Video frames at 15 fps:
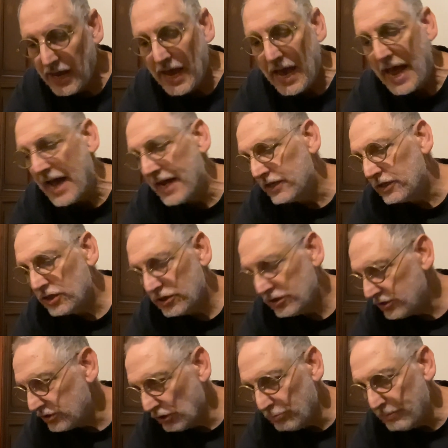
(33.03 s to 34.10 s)
And
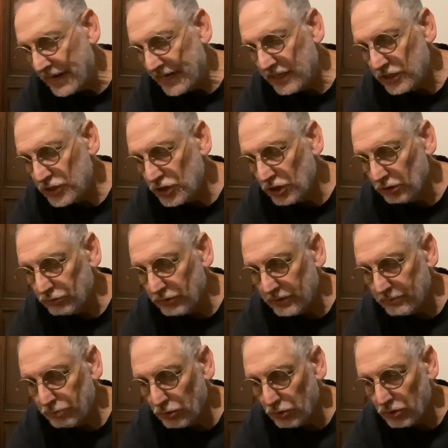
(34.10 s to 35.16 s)
so many children
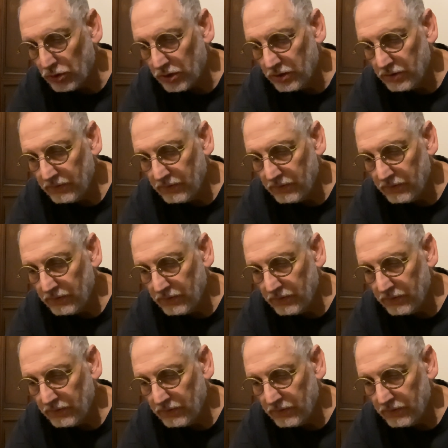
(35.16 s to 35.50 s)
poor,